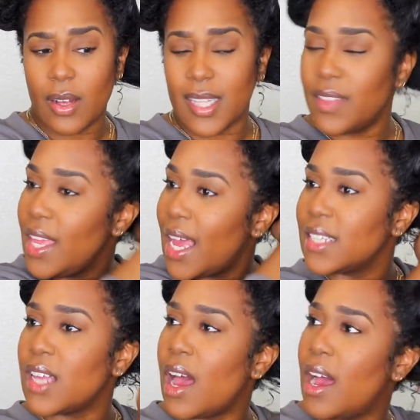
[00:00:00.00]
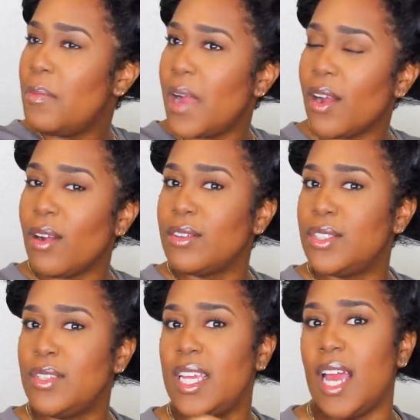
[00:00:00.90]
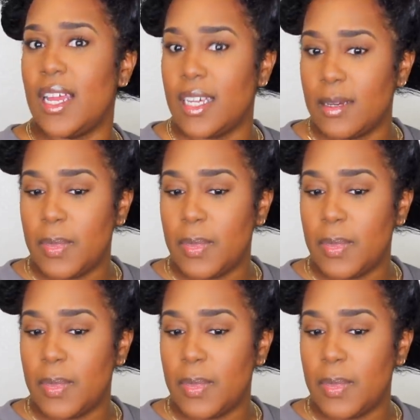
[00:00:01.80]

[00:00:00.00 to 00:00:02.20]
cause I think I saw my girl Juliana